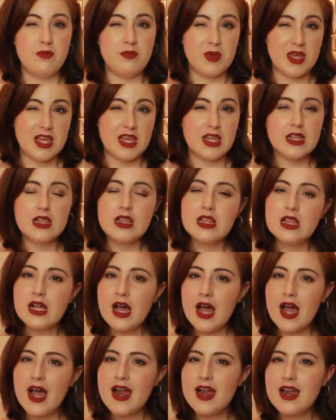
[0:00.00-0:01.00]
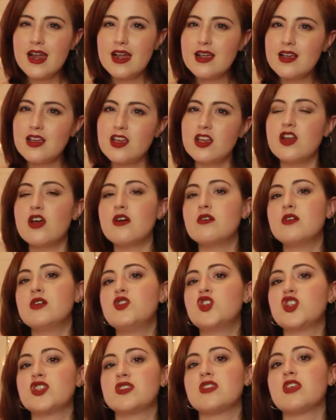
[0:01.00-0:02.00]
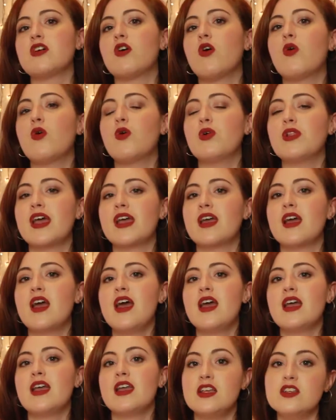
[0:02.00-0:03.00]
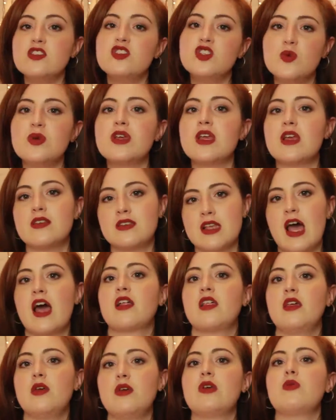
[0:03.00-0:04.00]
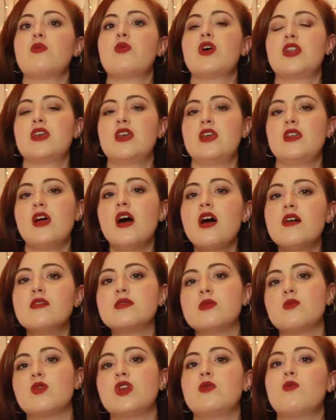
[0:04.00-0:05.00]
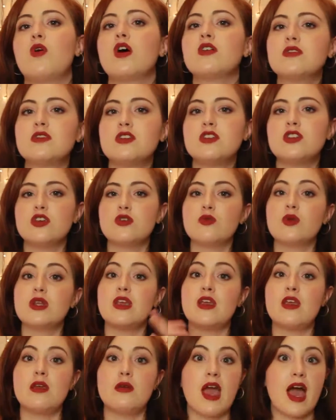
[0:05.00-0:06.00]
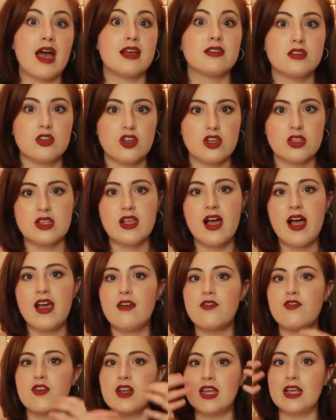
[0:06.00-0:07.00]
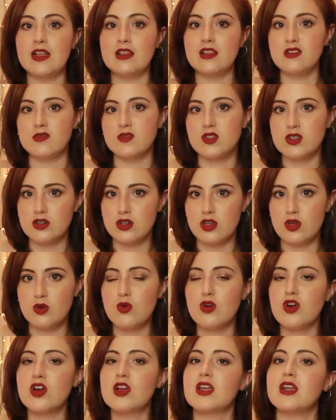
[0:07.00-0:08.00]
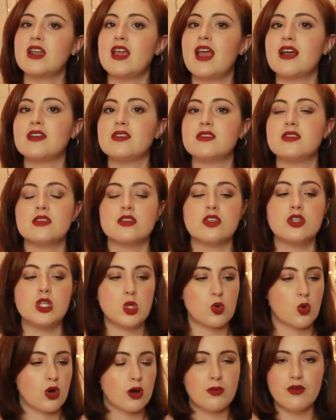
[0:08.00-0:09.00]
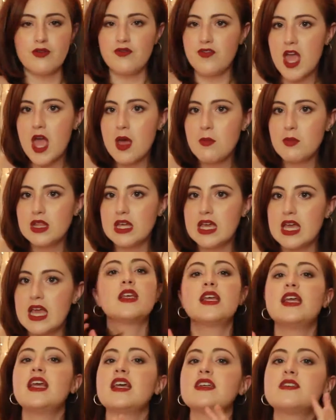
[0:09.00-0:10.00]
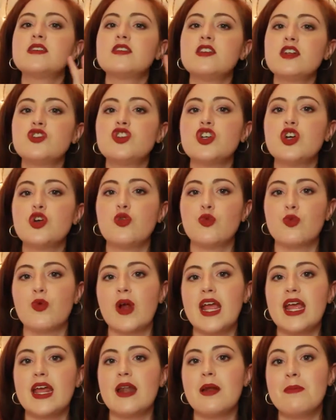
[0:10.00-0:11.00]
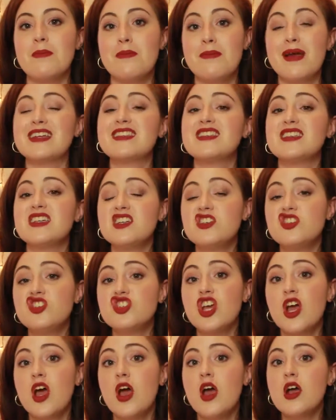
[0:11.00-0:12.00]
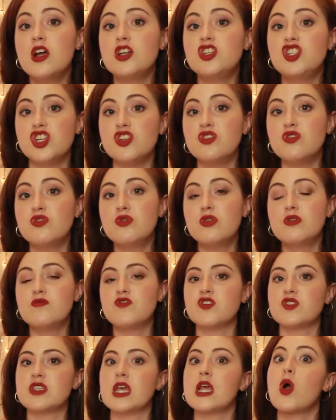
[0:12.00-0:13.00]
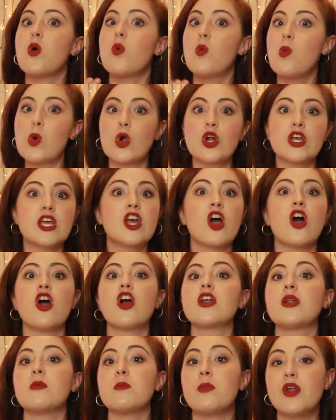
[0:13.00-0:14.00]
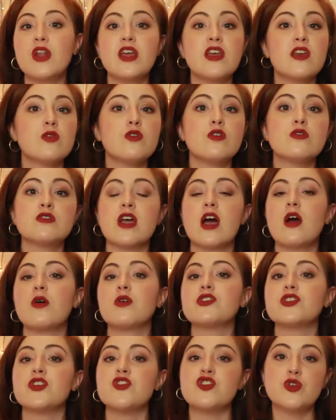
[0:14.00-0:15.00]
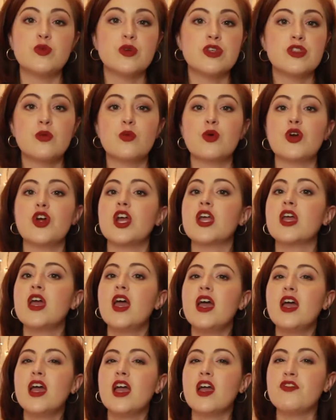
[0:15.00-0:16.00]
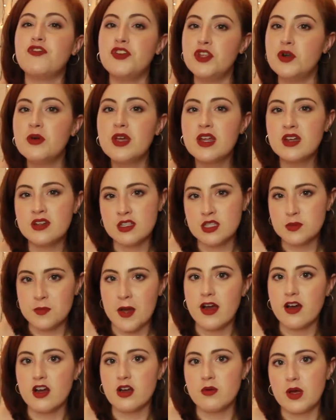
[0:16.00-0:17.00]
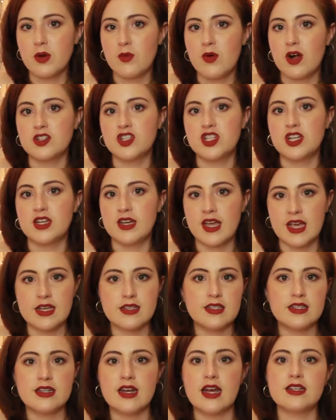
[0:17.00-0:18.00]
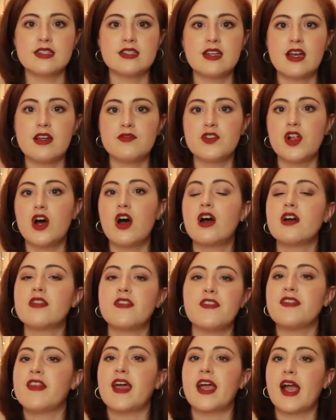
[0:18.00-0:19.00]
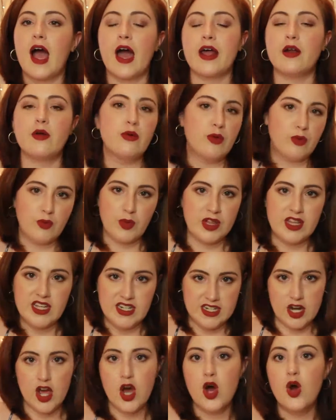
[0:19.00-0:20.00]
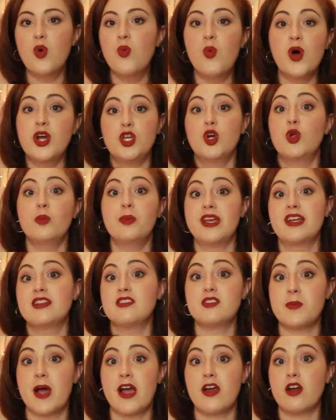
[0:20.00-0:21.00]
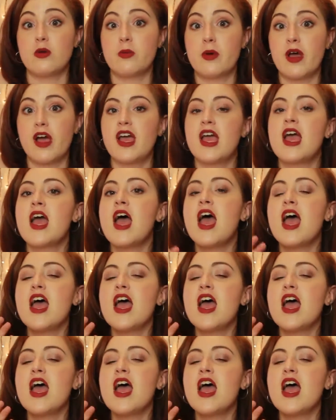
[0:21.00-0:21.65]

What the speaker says: be like, you know, and just the whole like he's doing exactly what he loves and what he wants to do, and he has a good life, and he lives in New York, and he has this adorable family. He has such a great message too, of just like working hard and putting in those hours and doing the work. If you don't get inspired by watching a Casey Neistat vlog, then like I don't really know what you'll be inspired by.